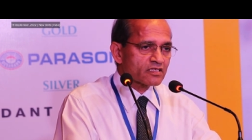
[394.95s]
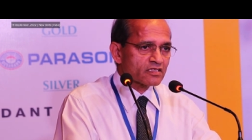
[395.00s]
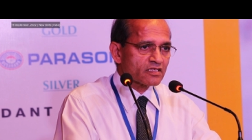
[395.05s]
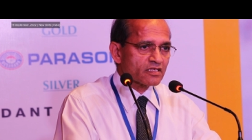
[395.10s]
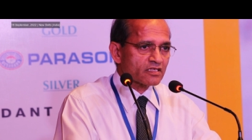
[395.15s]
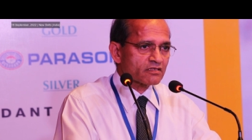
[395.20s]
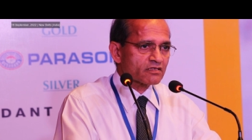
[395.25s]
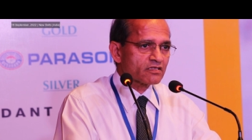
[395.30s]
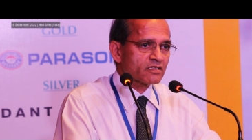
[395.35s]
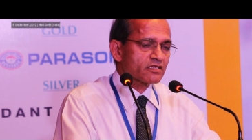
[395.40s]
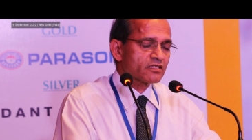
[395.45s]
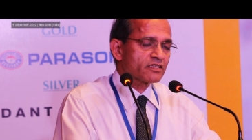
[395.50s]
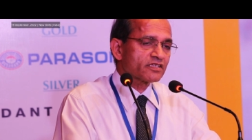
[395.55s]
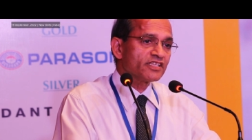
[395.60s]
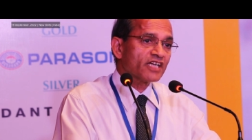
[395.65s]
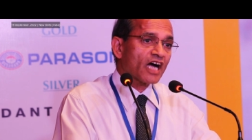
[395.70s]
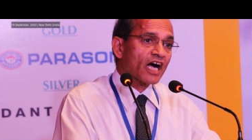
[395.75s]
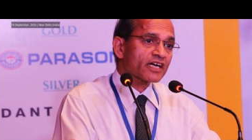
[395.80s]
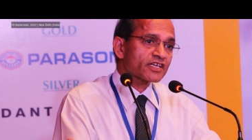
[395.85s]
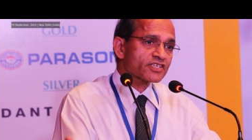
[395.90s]
The, the,
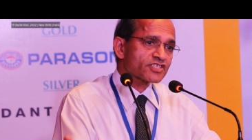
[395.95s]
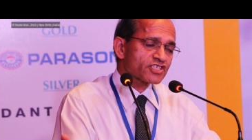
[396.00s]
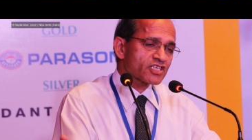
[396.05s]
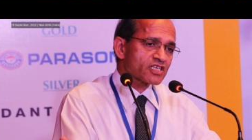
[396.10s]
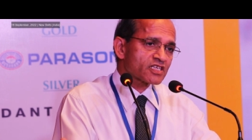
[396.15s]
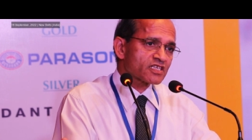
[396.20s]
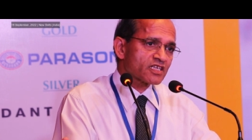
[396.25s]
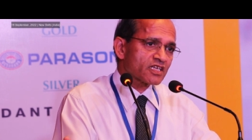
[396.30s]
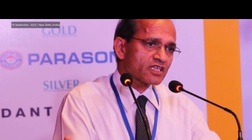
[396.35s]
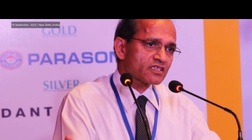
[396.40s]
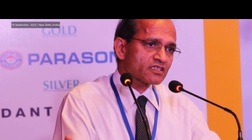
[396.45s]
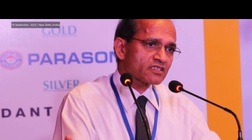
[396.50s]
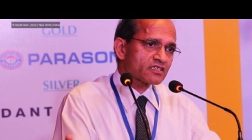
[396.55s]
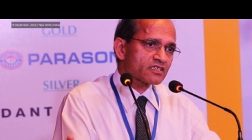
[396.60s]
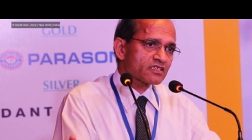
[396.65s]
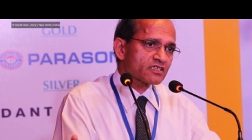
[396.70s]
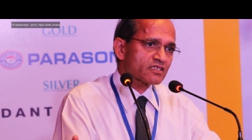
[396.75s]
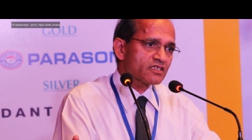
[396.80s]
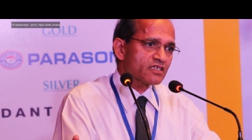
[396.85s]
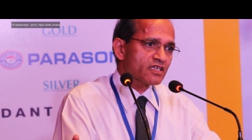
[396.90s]
the young children
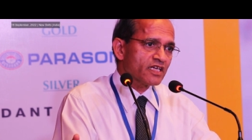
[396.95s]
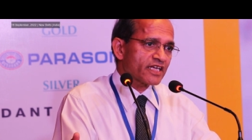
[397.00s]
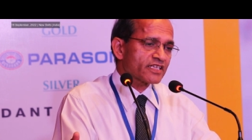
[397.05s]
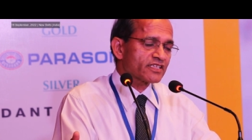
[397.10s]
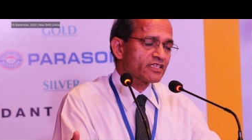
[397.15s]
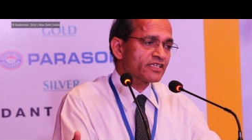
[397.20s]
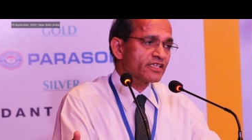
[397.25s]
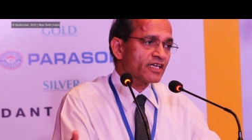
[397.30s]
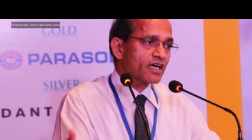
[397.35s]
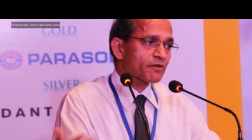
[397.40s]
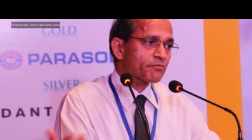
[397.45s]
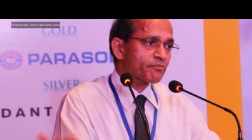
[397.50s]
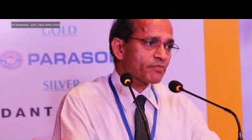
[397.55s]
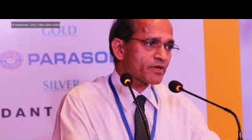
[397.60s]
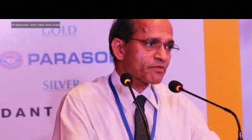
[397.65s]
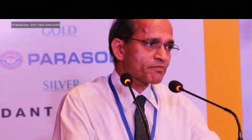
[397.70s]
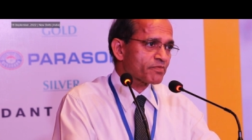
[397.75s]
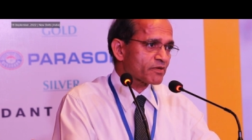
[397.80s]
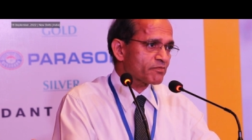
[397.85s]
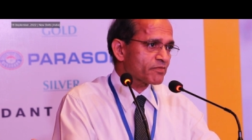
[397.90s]
and the young
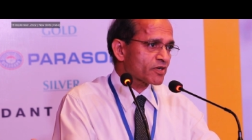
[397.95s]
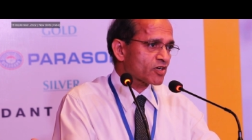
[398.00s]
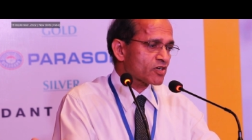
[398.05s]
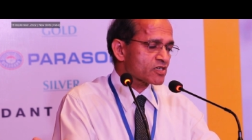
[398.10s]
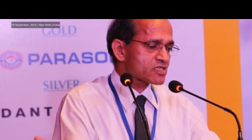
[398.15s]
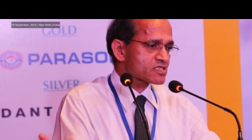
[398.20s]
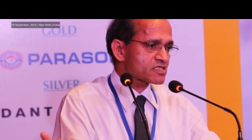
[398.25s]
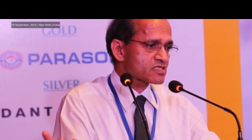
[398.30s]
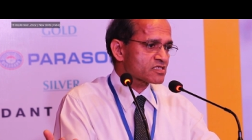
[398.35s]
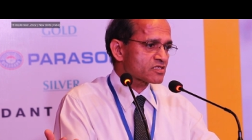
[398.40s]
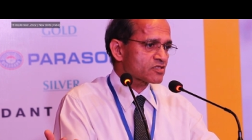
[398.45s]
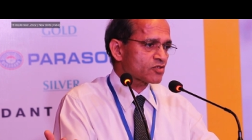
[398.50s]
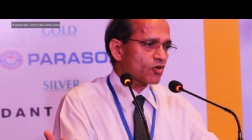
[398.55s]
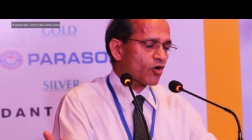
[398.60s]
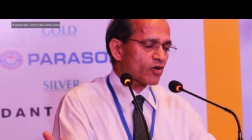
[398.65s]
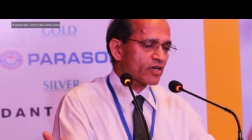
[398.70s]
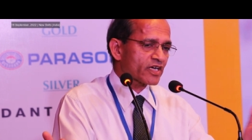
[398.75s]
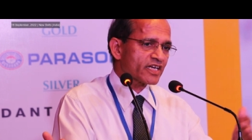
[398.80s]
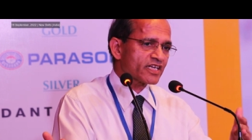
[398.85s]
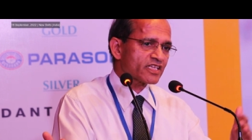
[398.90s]
people, because
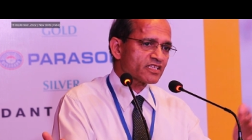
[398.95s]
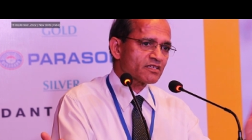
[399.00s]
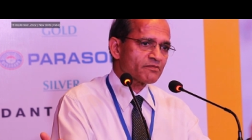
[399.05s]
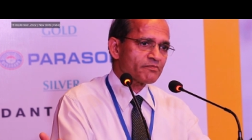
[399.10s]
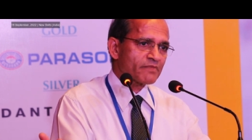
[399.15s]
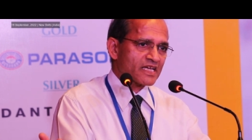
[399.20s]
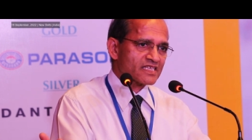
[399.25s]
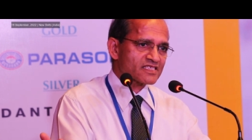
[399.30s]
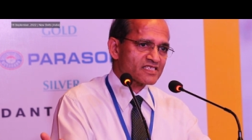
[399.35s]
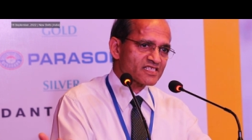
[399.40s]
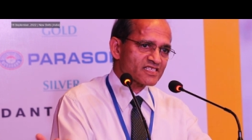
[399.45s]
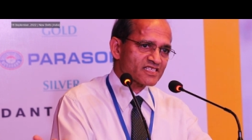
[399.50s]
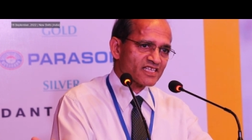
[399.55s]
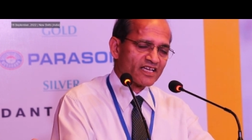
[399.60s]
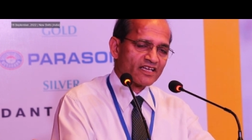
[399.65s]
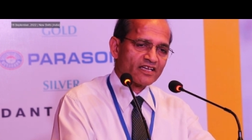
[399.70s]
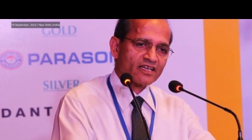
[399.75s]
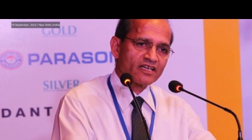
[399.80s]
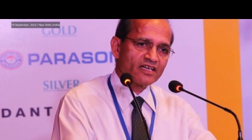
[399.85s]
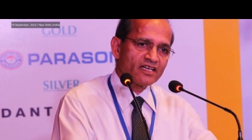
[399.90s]
already the
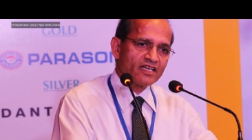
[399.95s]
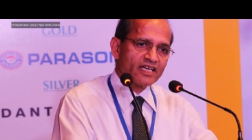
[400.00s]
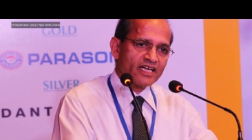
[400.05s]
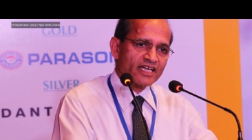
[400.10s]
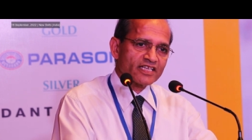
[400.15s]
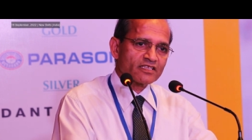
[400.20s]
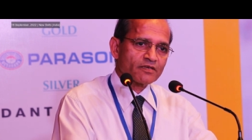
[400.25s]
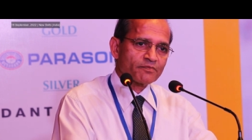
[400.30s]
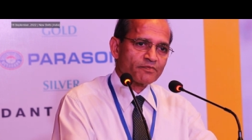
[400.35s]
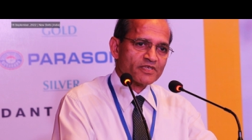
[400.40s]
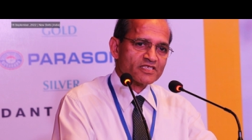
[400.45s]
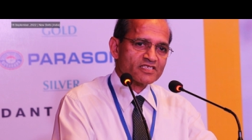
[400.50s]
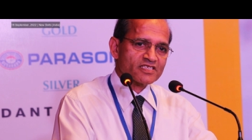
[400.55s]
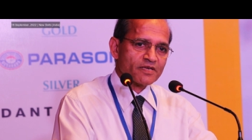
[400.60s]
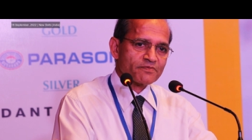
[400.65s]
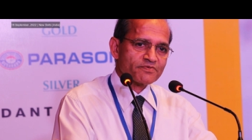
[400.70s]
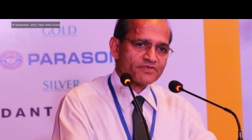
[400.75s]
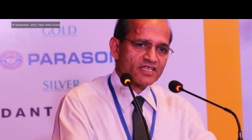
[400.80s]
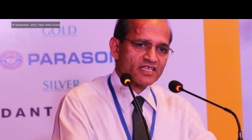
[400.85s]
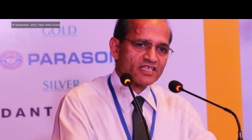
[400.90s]
messaging and the
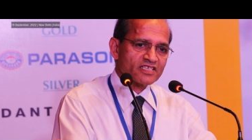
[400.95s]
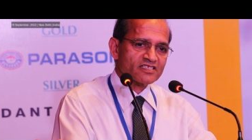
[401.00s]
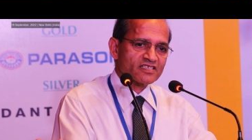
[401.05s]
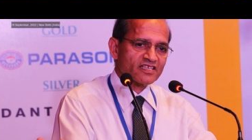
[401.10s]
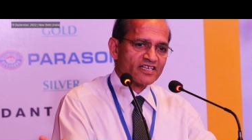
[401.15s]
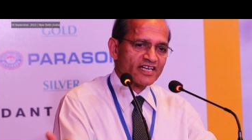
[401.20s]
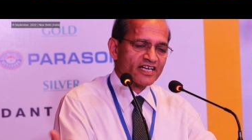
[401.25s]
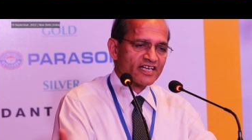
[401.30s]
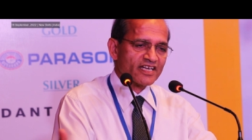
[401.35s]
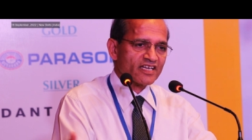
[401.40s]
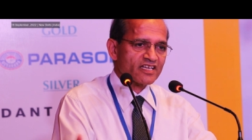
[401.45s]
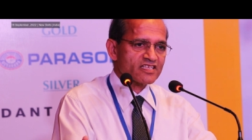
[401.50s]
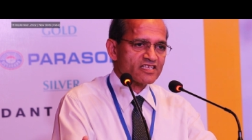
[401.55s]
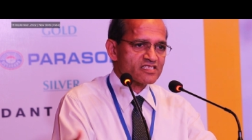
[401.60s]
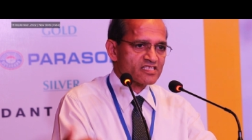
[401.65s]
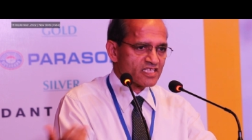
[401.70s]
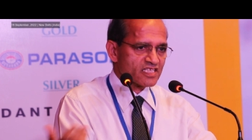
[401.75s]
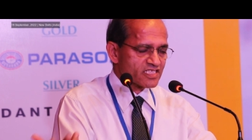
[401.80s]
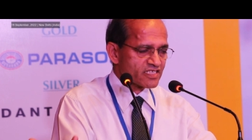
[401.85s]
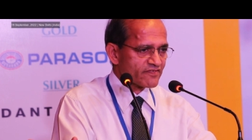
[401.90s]
perception is created
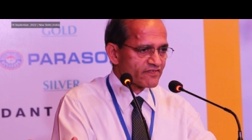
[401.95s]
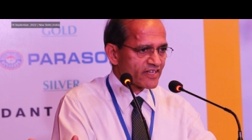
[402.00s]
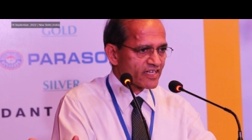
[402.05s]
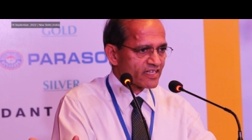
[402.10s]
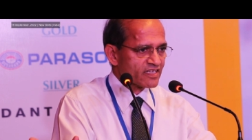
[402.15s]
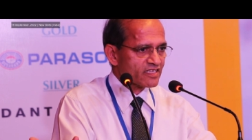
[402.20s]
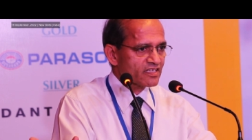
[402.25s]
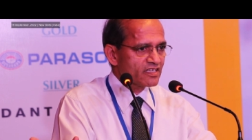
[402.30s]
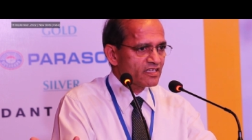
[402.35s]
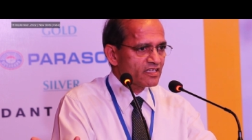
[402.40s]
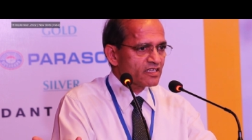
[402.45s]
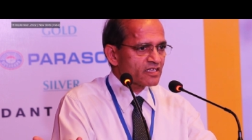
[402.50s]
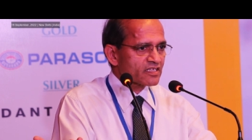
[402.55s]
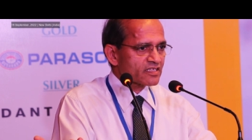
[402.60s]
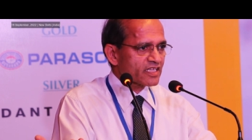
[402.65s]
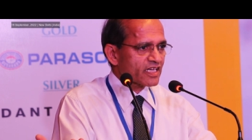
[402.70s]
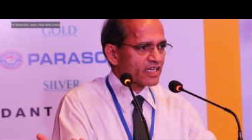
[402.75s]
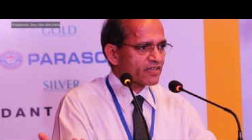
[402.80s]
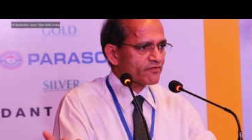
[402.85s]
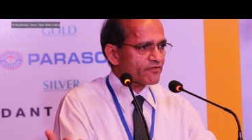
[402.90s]
in such a way
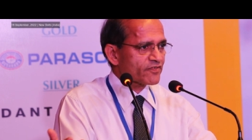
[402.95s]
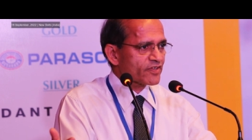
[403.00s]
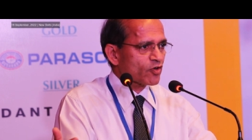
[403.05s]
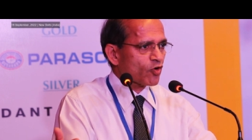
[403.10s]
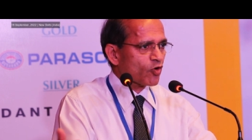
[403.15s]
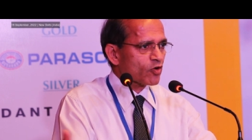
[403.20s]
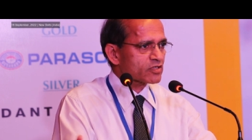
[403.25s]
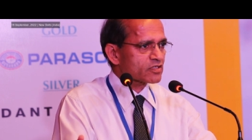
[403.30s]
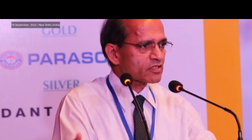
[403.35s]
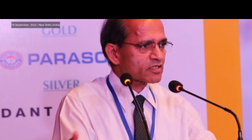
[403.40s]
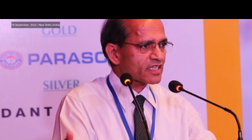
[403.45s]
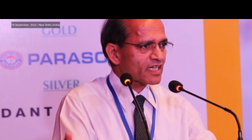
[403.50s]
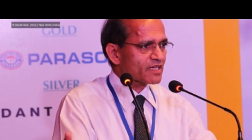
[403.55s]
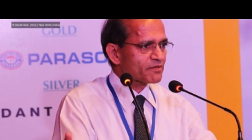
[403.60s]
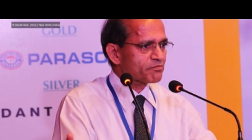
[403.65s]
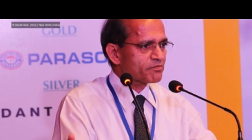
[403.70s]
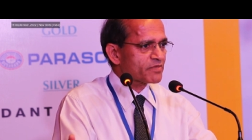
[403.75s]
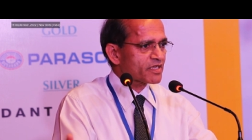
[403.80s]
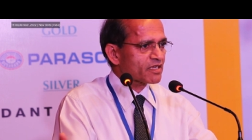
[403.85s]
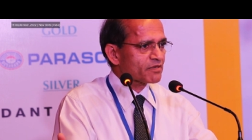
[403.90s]
that we all the
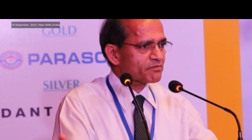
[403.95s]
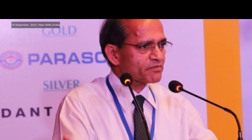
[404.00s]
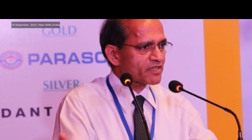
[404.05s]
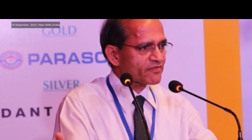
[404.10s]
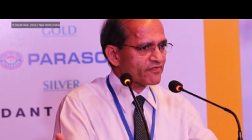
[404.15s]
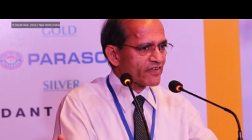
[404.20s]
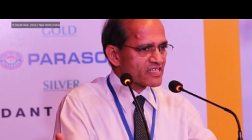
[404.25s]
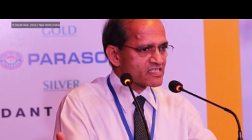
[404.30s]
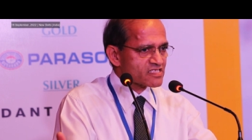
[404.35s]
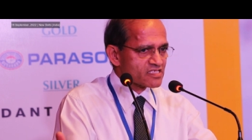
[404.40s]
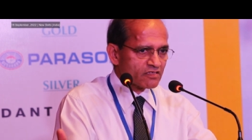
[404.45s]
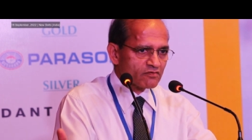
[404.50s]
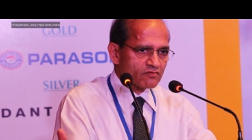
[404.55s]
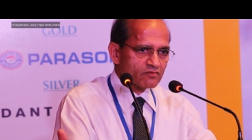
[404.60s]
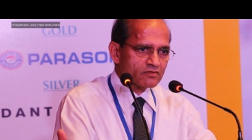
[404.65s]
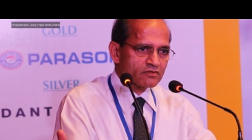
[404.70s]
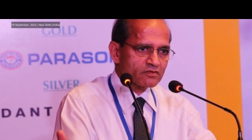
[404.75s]
time become defensive.